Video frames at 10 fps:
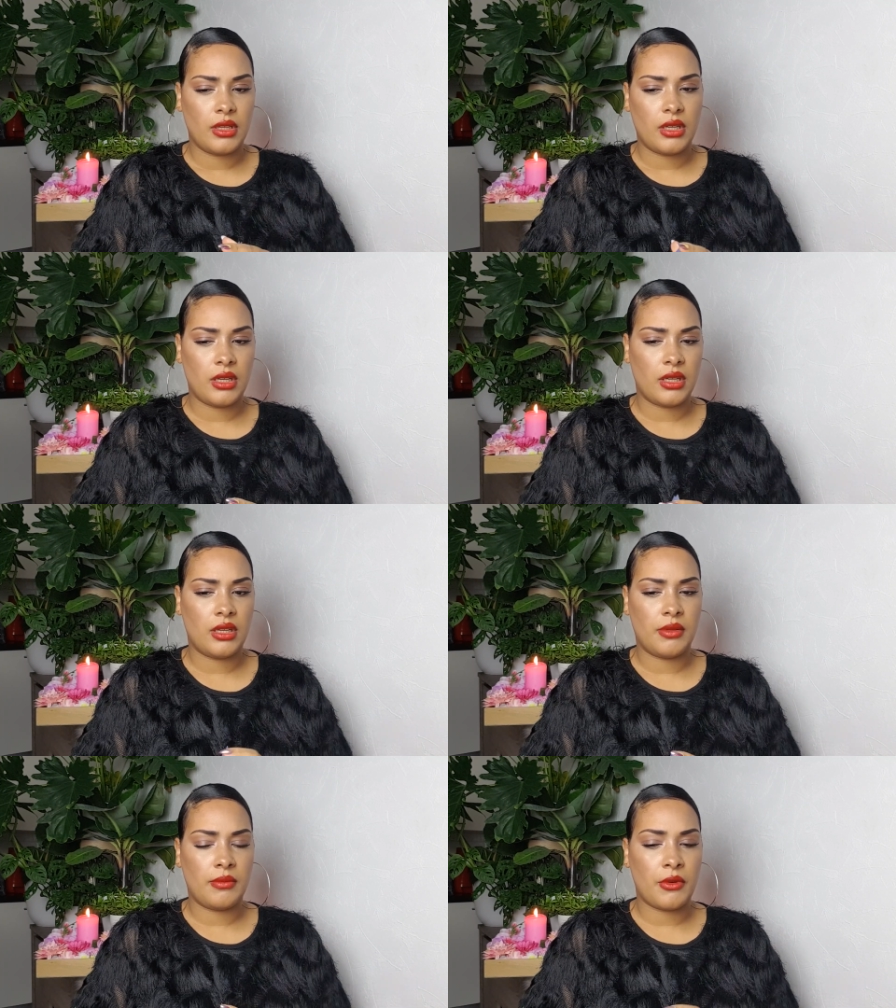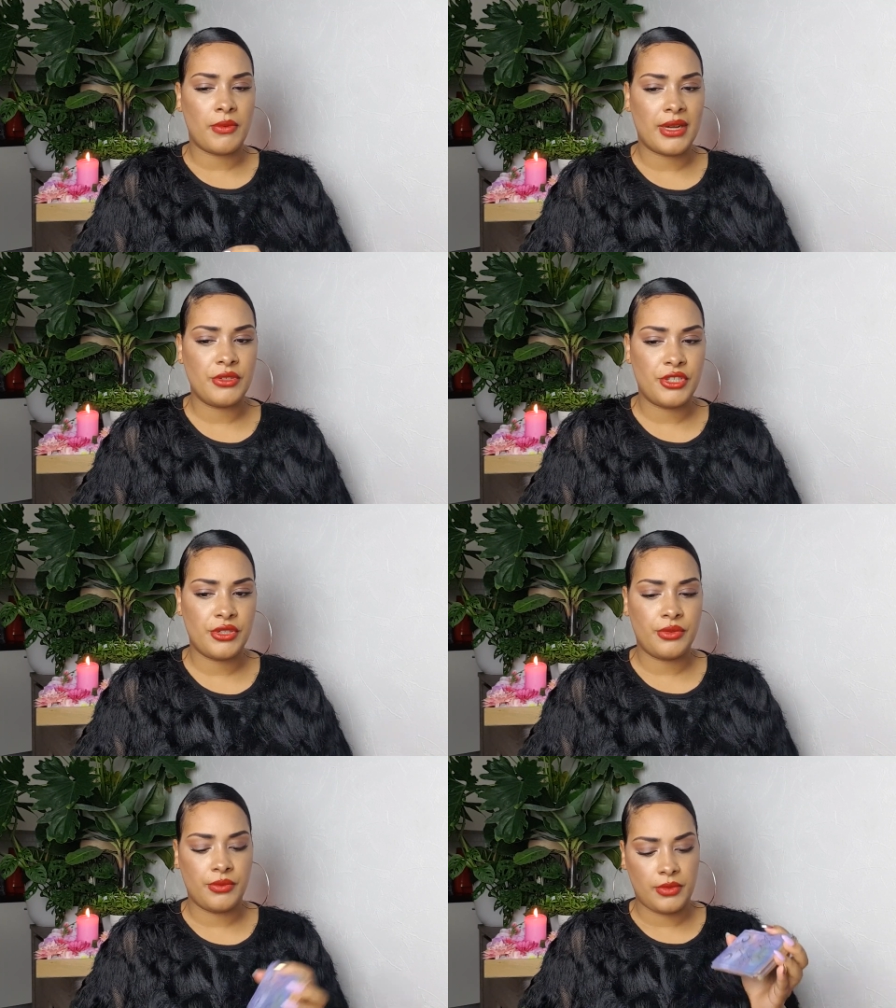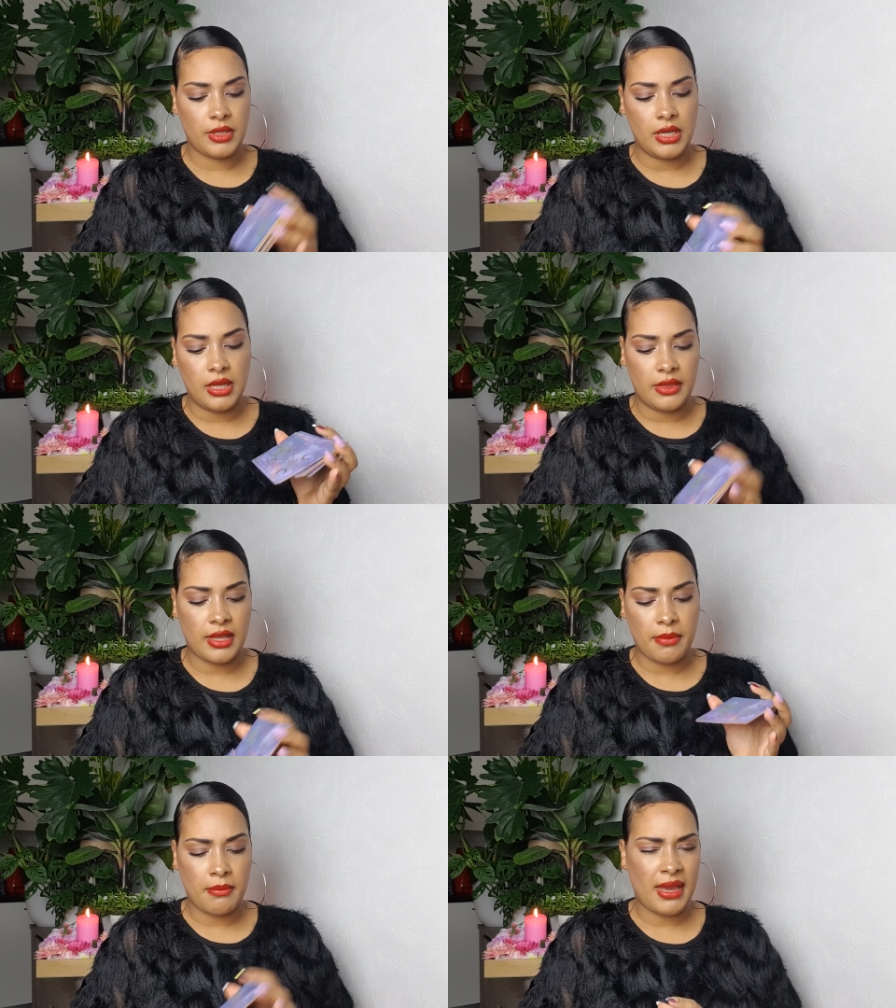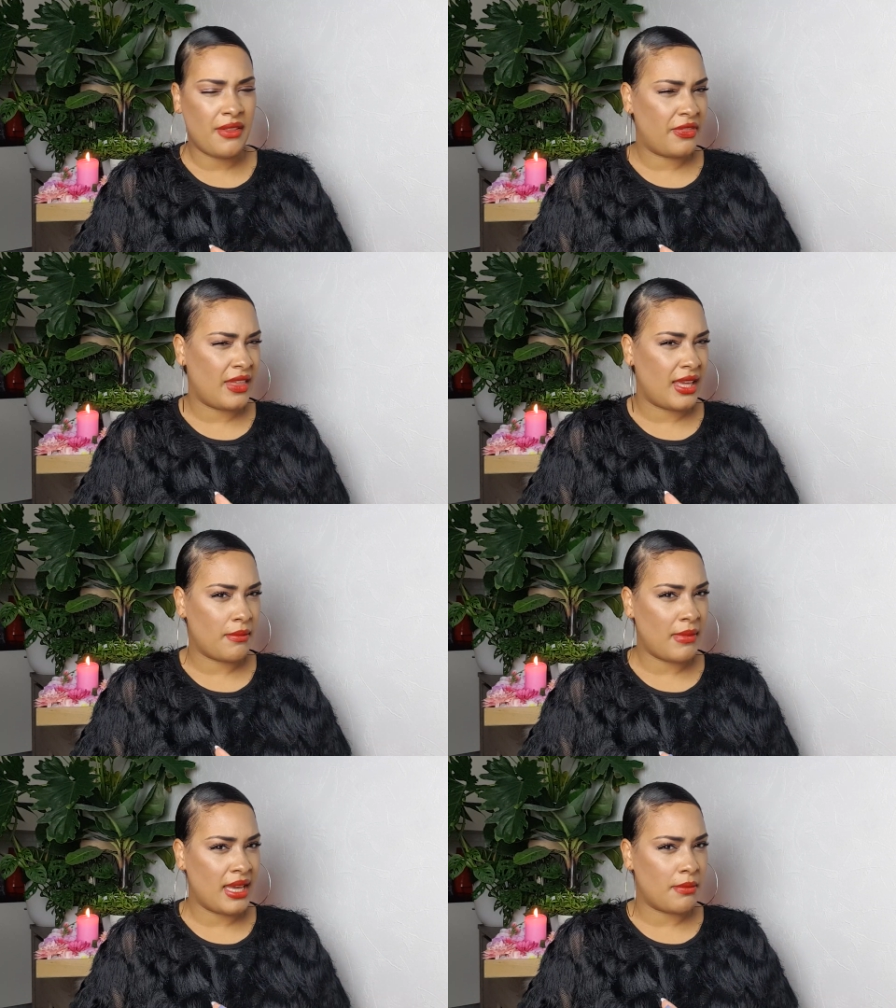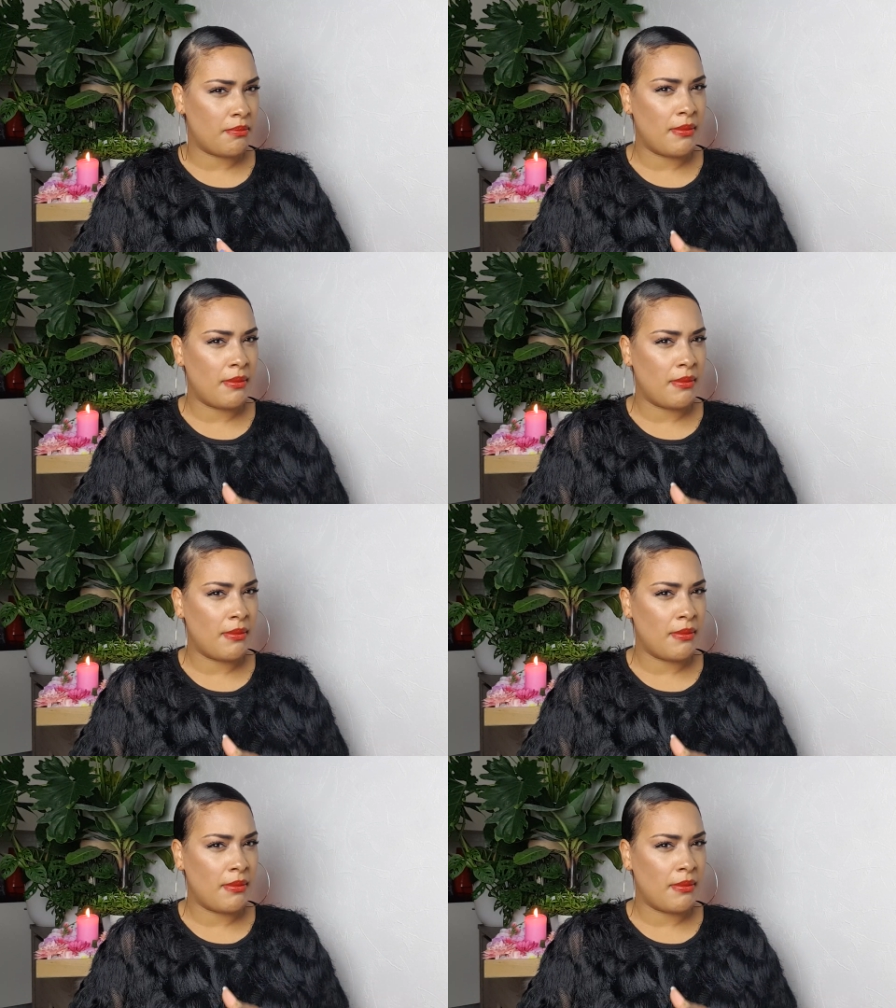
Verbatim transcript: um, around you that may think make